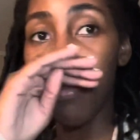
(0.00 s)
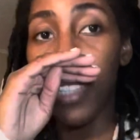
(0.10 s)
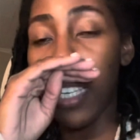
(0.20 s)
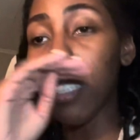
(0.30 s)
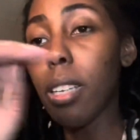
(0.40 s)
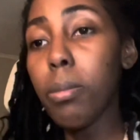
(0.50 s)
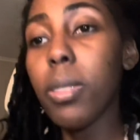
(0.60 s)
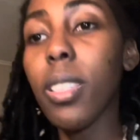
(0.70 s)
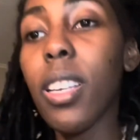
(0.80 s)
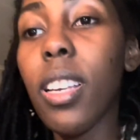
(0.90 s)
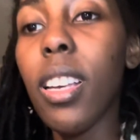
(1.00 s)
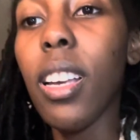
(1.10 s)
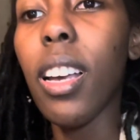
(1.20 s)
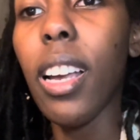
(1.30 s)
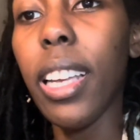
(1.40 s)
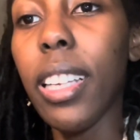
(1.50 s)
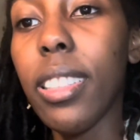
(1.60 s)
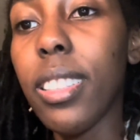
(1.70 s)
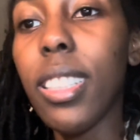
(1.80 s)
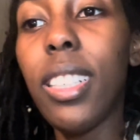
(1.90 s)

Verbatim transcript: the hiccups and